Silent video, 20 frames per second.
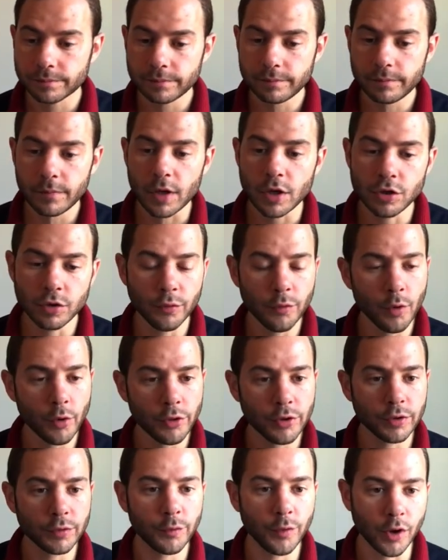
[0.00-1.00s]
So fourth
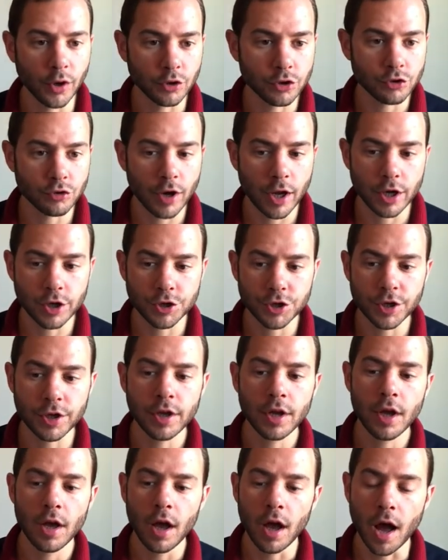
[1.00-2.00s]
is funnel strategy.
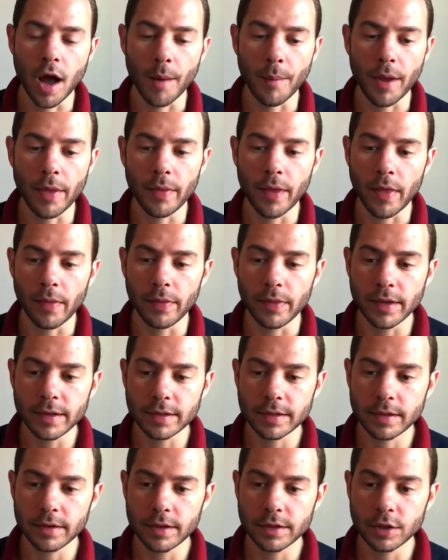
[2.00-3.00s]
And then
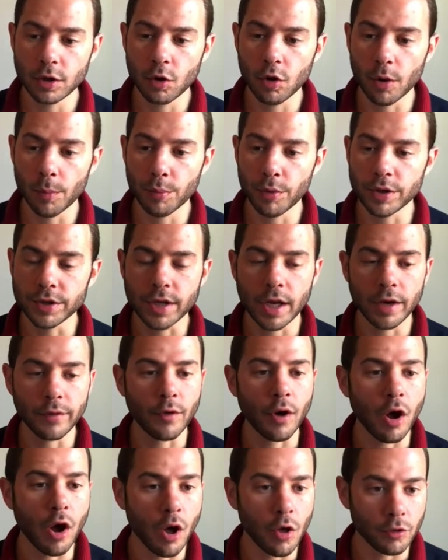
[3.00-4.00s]
this incorporates kind of
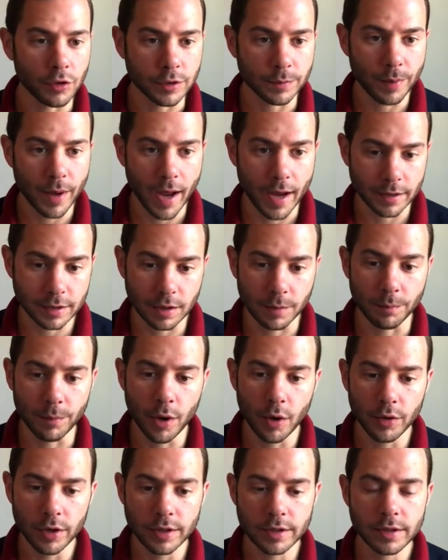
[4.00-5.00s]
all these past
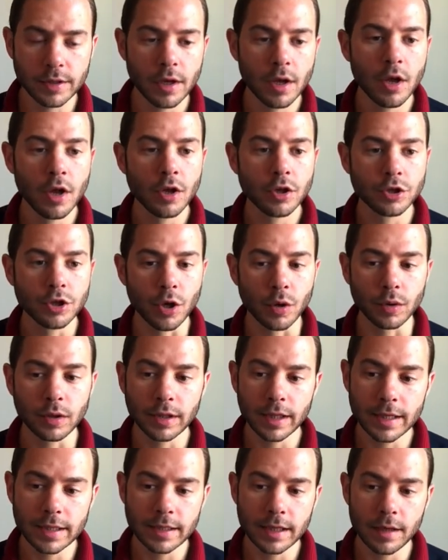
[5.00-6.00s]
components. So
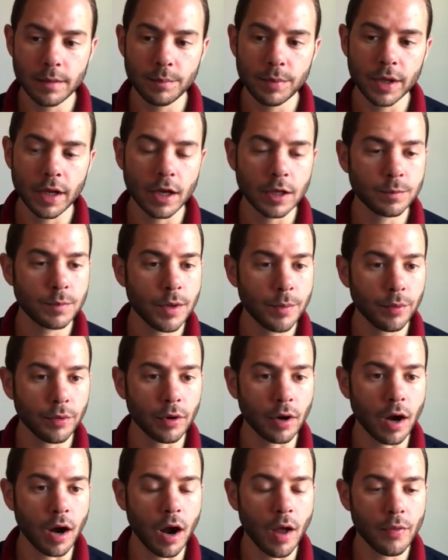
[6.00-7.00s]
LinkedIn, because people
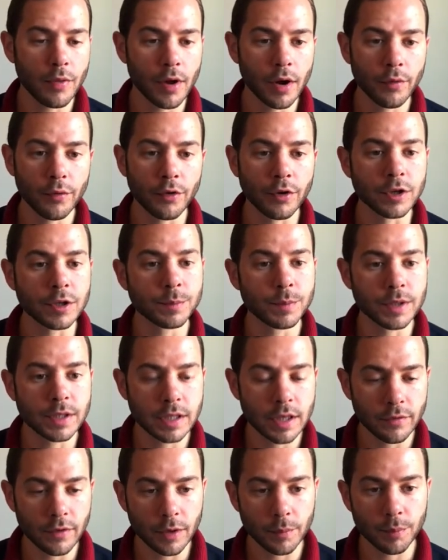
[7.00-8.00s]
are on there for a
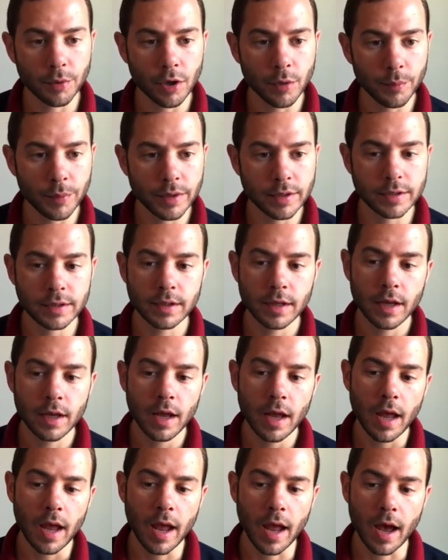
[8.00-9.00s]
specific purpose,
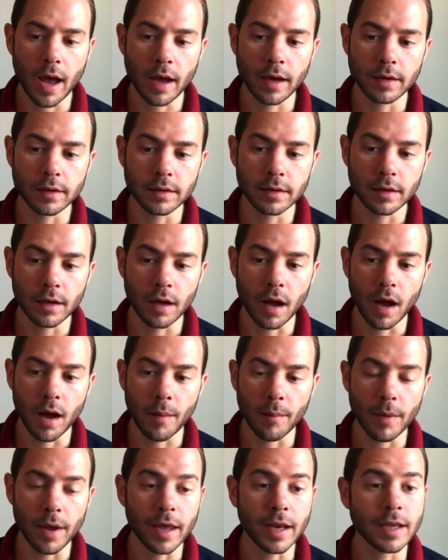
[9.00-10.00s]
and
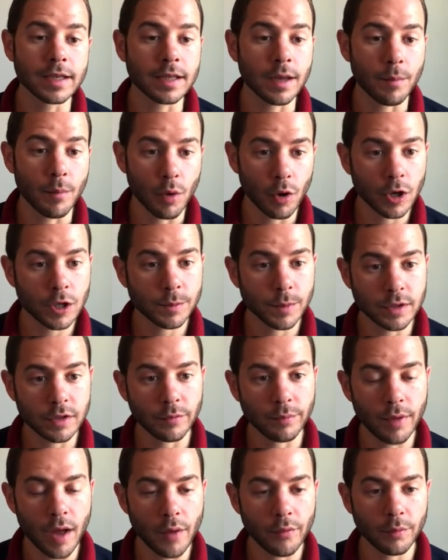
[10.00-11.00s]
it is a more
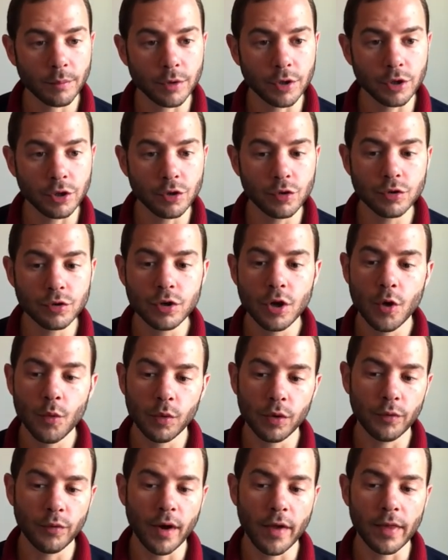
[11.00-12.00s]
expensive platform to use, we
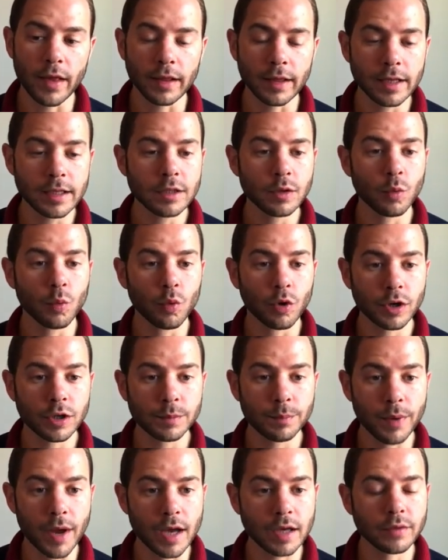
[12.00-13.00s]
find that LinkedIn works
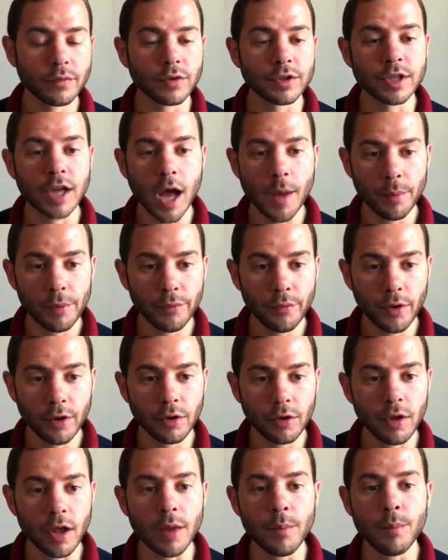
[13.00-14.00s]
best for top of
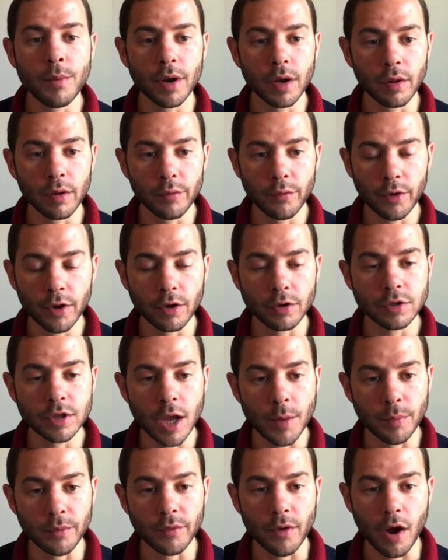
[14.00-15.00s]
funnel and middle of funnel type
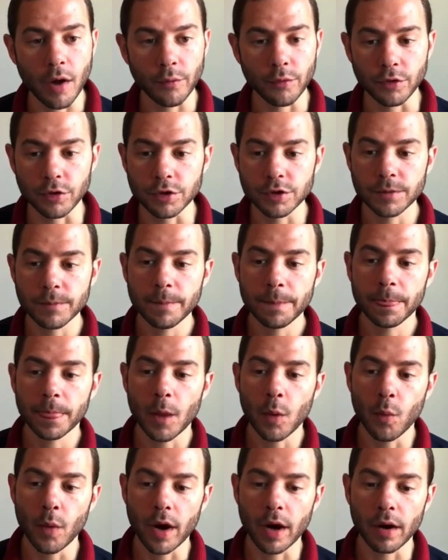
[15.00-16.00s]
of offers,
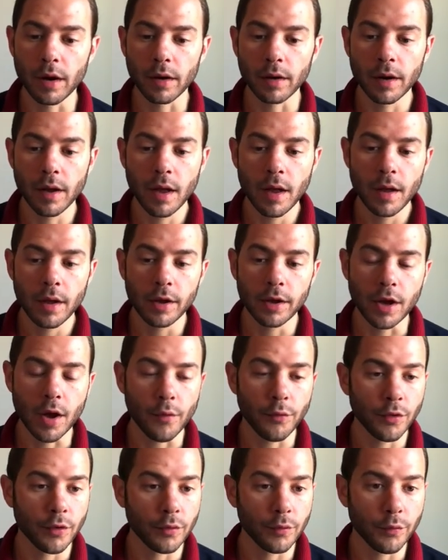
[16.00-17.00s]
where,
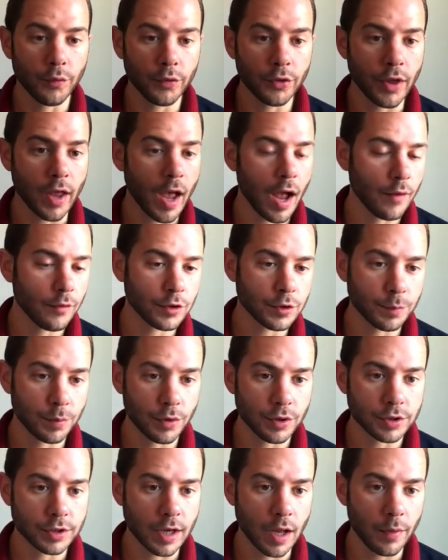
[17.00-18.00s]
for the average
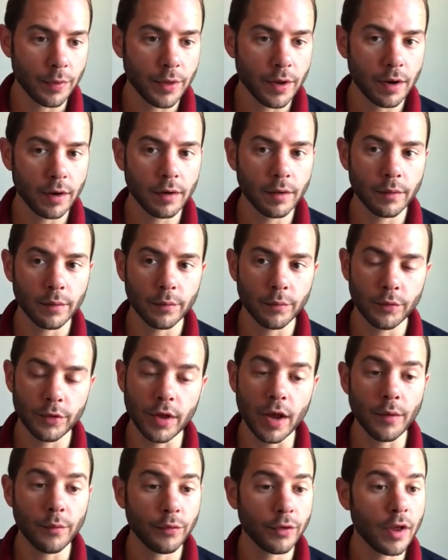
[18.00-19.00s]
person out there, for
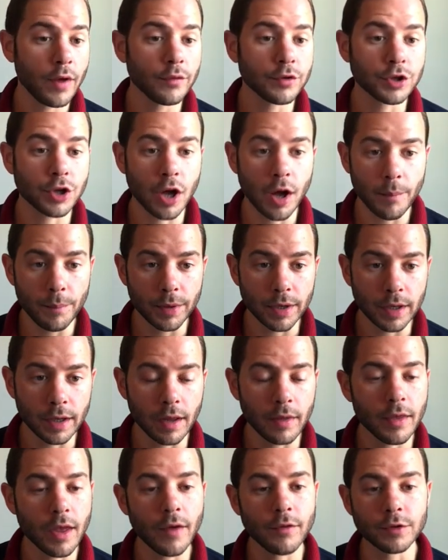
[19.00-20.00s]
the average company and
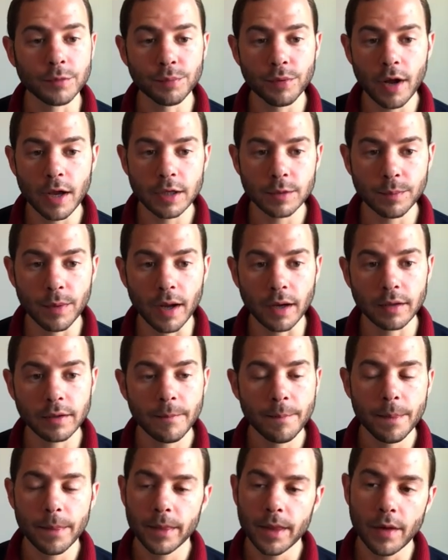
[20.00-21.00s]
the average prospect,
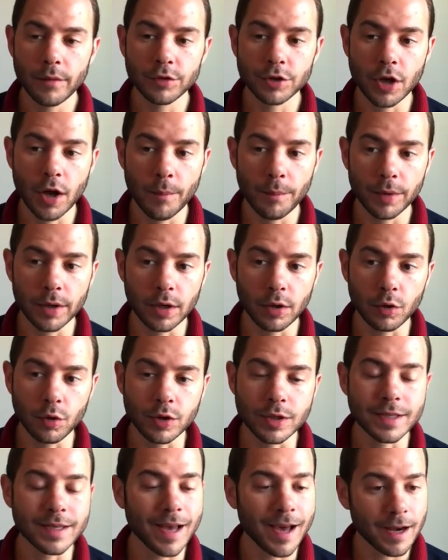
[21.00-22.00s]
the average company who's
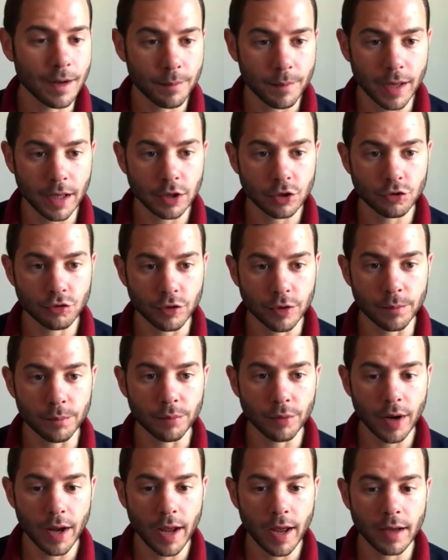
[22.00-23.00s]
not a mainstream
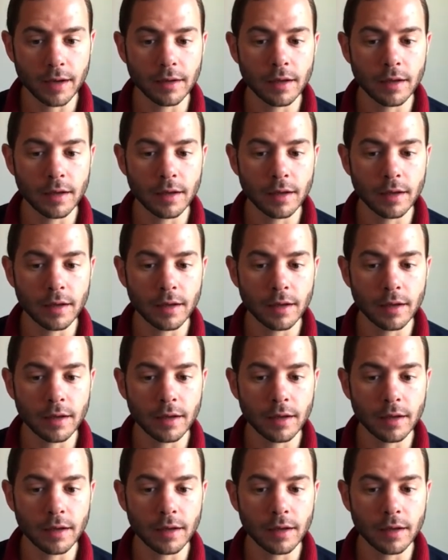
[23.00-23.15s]
brand,